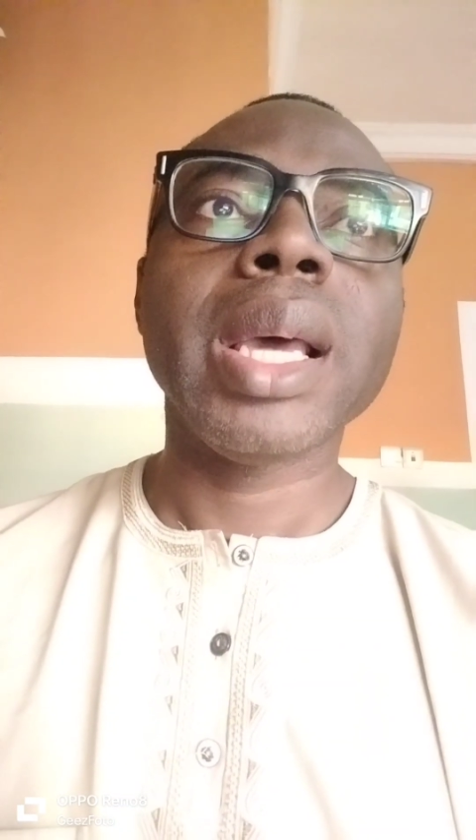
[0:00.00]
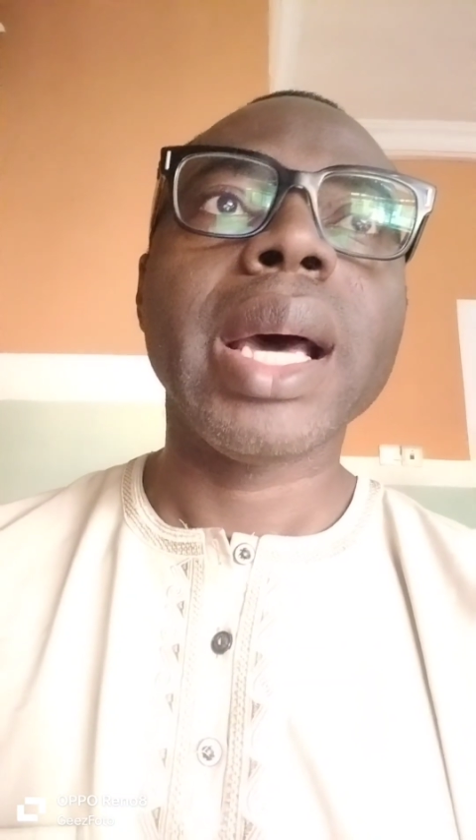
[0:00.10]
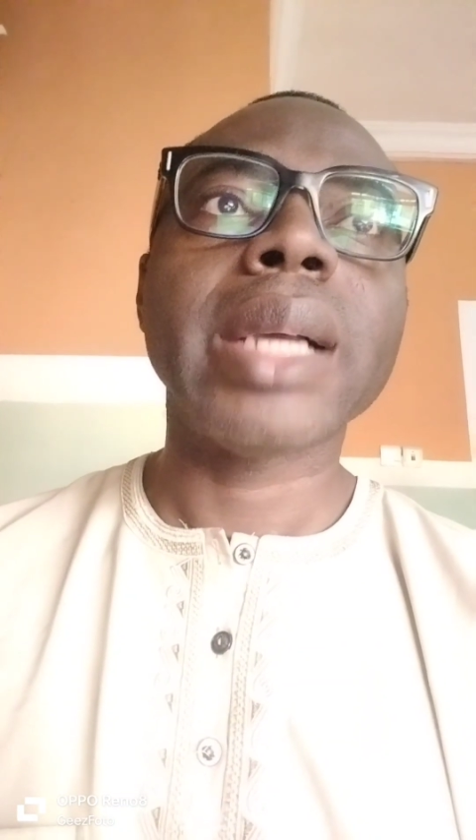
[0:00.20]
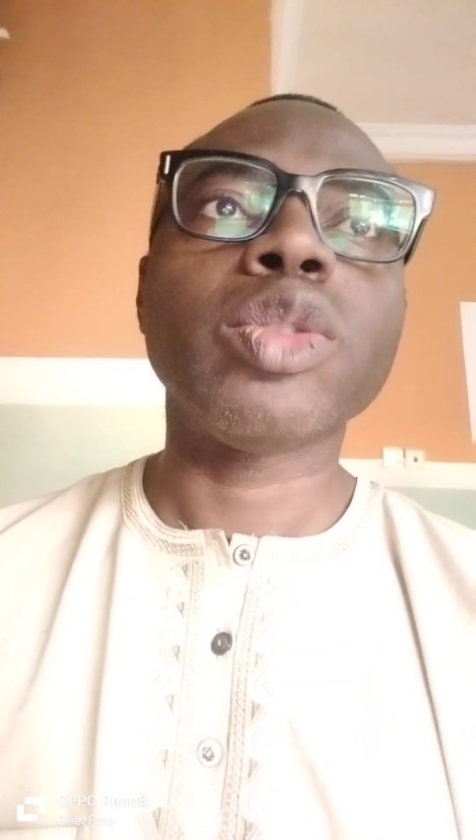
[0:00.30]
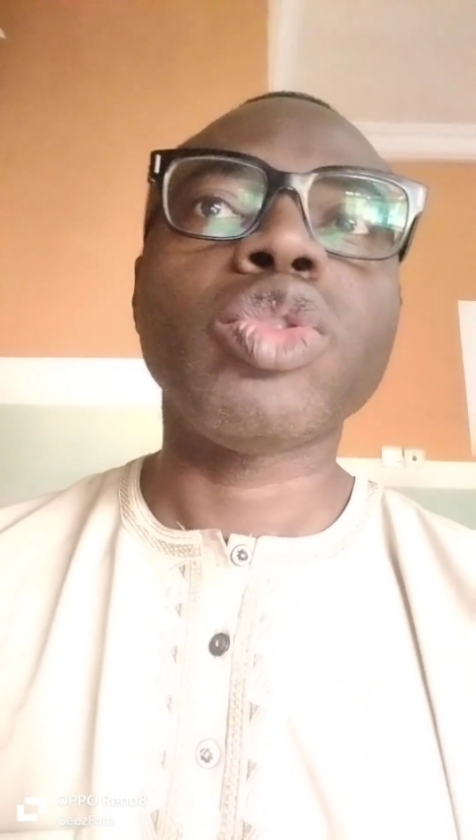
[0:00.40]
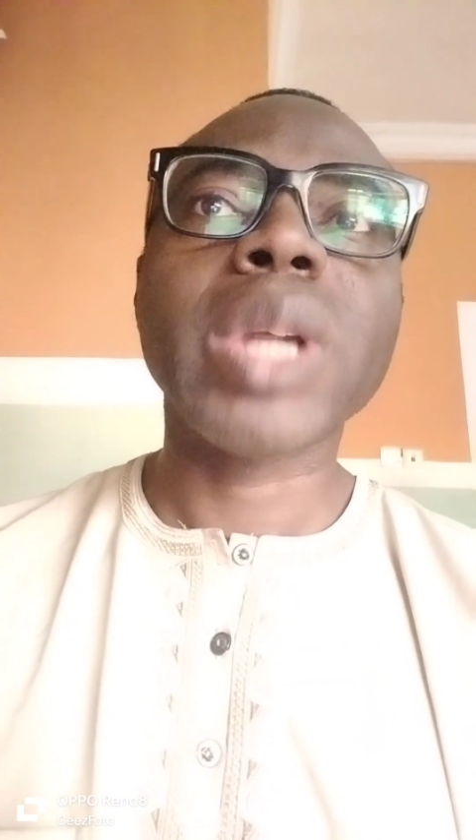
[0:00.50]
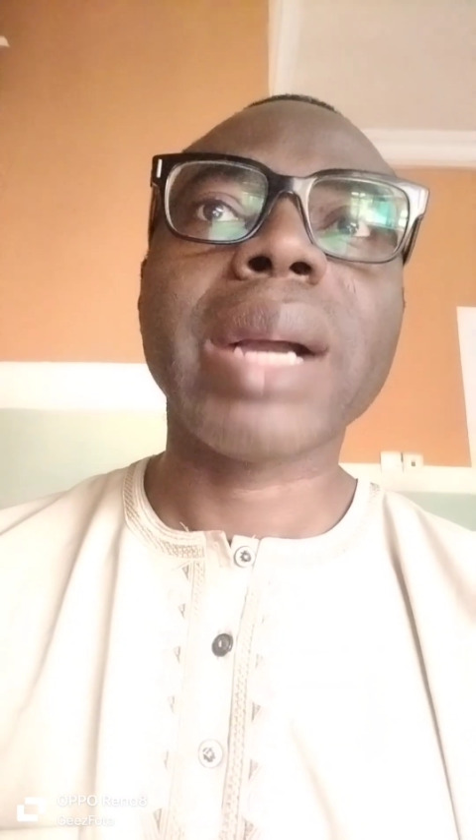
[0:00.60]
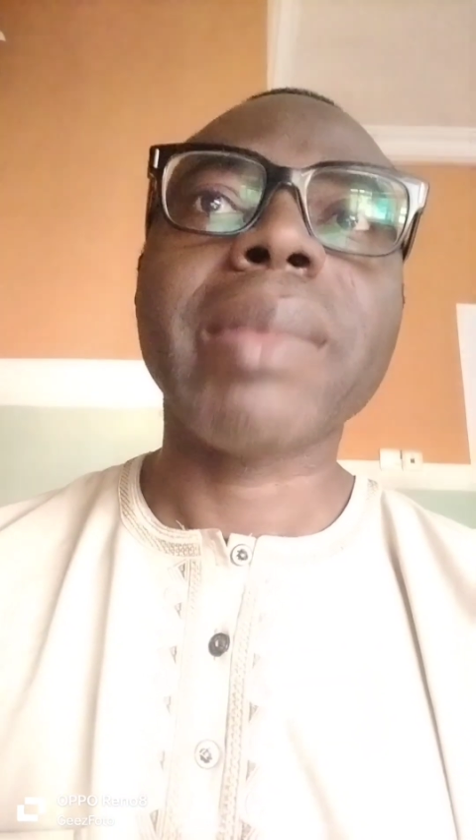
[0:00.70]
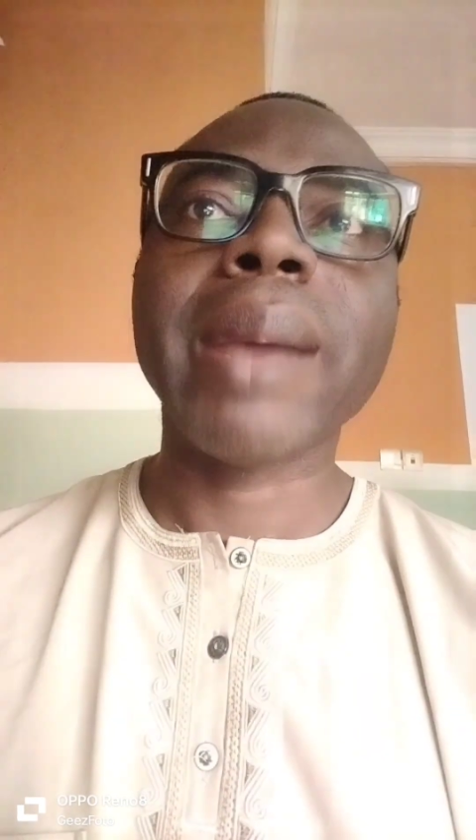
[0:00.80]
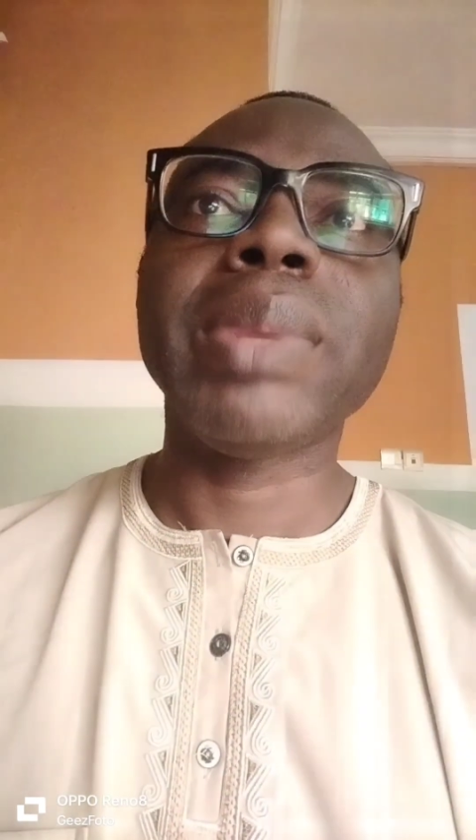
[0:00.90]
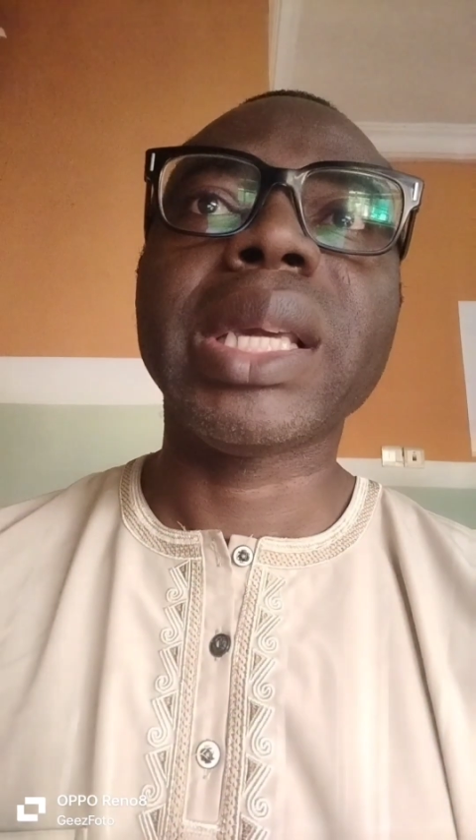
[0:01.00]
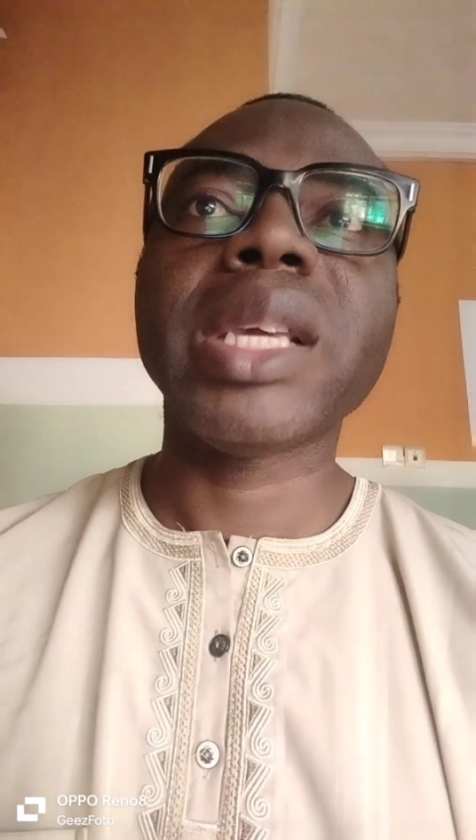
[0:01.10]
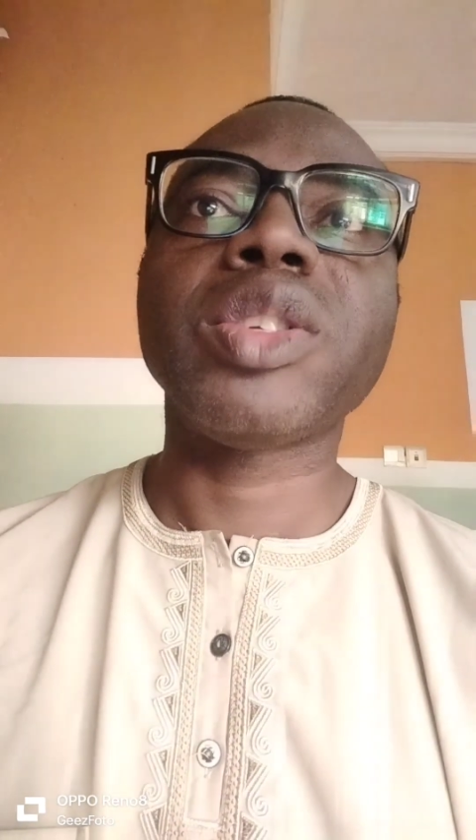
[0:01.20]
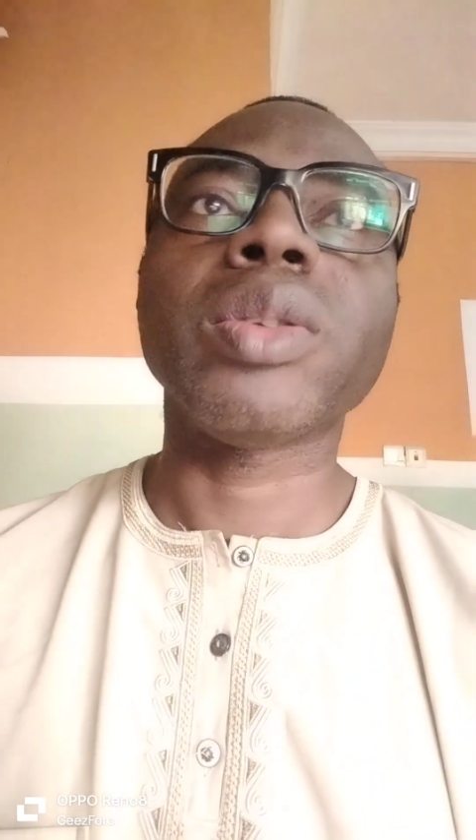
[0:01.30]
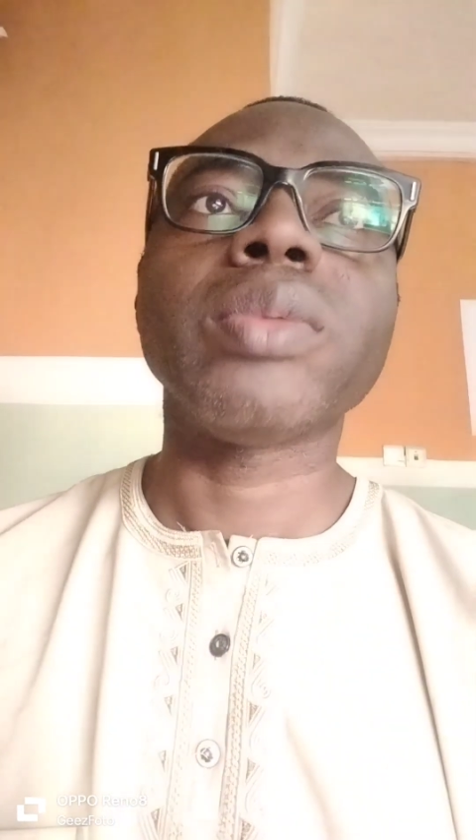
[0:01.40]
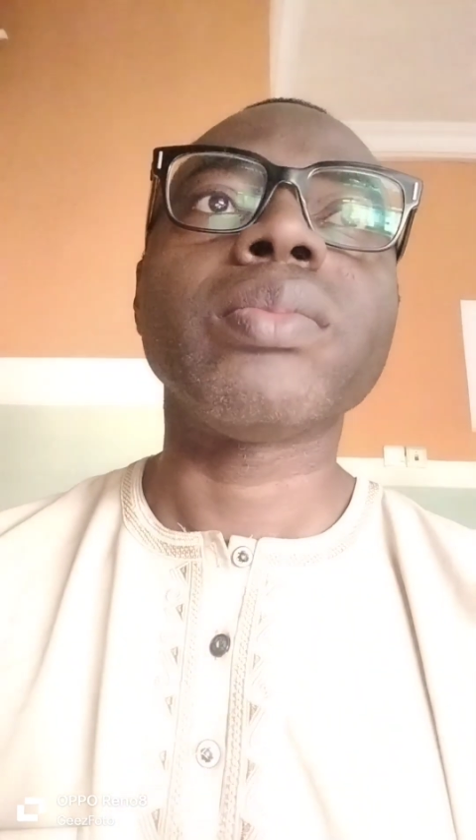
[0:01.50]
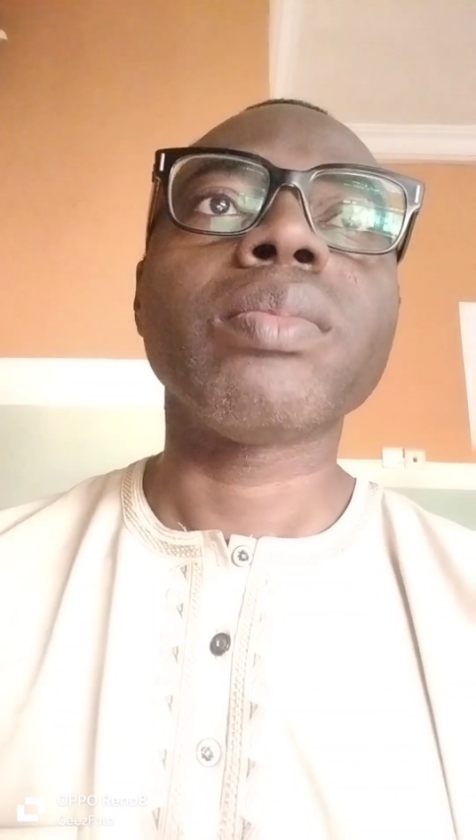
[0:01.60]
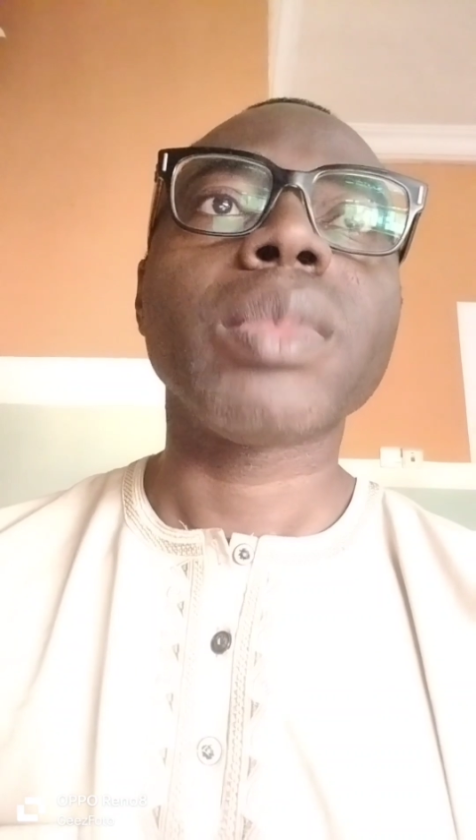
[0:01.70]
to track my application,